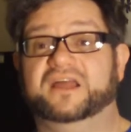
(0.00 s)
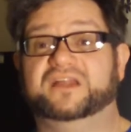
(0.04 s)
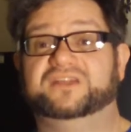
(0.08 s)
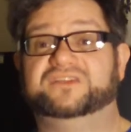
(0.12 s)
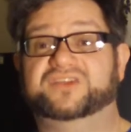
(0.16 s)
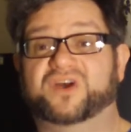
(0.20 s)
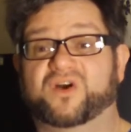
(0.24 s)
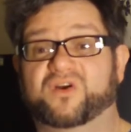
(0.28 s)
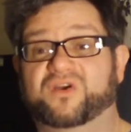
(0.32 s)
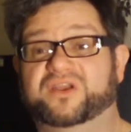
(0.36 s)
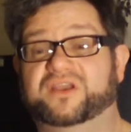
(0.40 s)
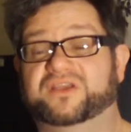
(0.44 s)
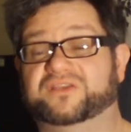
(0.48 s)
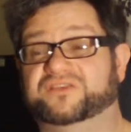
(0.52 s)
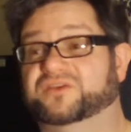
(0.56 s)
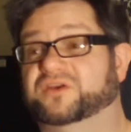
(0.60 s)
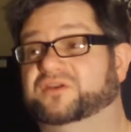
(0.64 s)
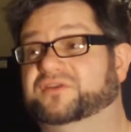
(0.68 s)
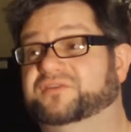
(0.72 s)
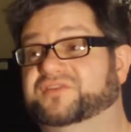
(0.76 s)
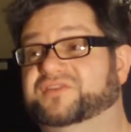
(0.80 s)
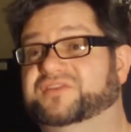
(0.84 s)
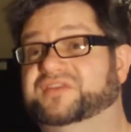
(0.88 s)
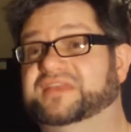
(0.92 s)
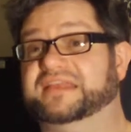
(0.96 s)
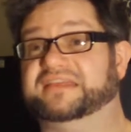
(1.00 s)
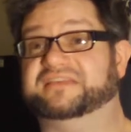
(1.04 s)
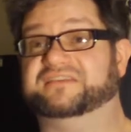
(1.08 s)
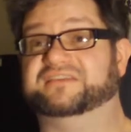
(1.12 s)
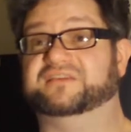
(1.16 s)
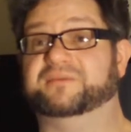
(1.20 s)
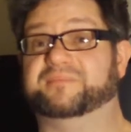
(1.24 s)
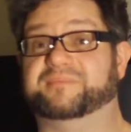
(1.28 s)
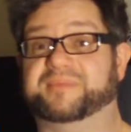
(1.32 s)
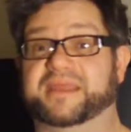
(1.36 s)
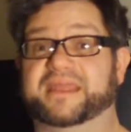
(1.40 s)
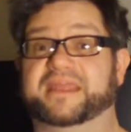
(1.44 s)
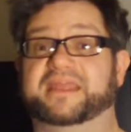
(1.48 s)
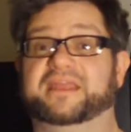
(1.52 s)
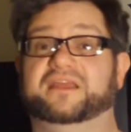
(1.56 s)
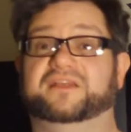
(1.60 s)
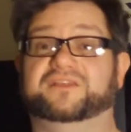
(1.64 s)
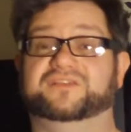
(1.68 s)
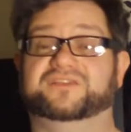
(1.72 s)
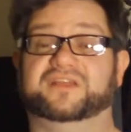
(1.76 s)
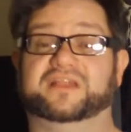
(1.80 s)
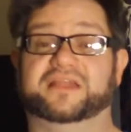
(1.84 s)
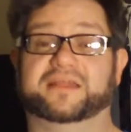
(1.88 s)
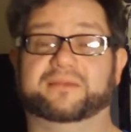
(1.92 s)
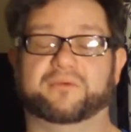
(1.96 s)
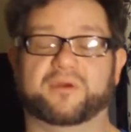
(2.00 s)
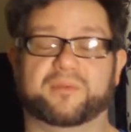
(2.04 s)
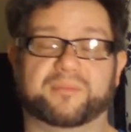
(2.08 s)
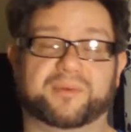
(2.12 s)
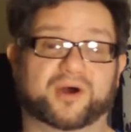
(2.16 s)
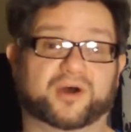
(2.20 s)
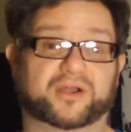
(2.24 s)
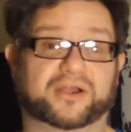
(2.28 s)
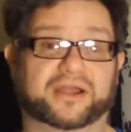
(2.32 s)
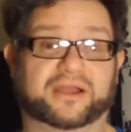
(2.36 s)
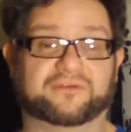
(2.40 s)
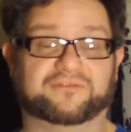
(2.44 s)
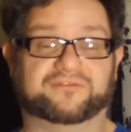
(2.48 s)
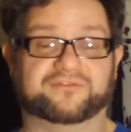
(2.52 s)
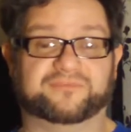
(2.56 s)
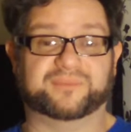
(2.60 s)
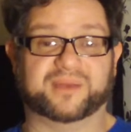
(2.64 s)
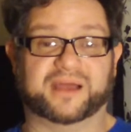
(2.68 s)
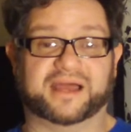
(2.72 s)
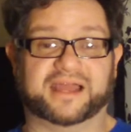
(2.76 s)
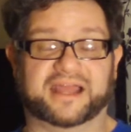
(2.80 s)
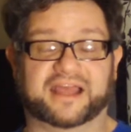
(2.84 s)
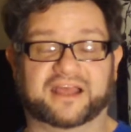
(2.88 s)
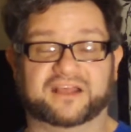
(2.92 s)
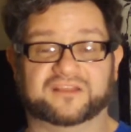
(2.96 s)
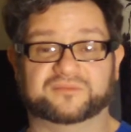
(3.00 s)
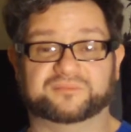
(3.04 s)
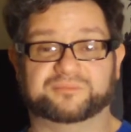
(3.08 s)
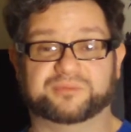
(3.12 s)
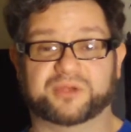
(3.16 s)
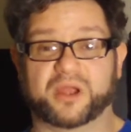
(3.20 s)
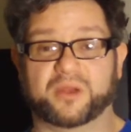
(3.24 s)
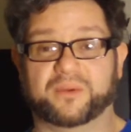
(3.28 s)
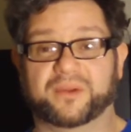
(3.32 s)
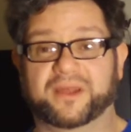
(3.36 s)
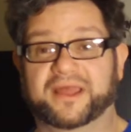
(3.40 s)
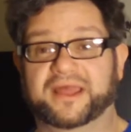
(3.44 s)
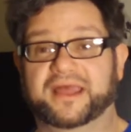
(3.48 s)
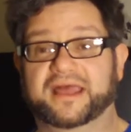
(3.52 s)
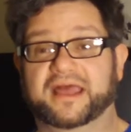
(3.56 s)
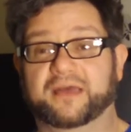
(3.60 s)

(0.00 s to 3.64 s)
Tonka sort of ceased to be until they were bought out by Hasbro,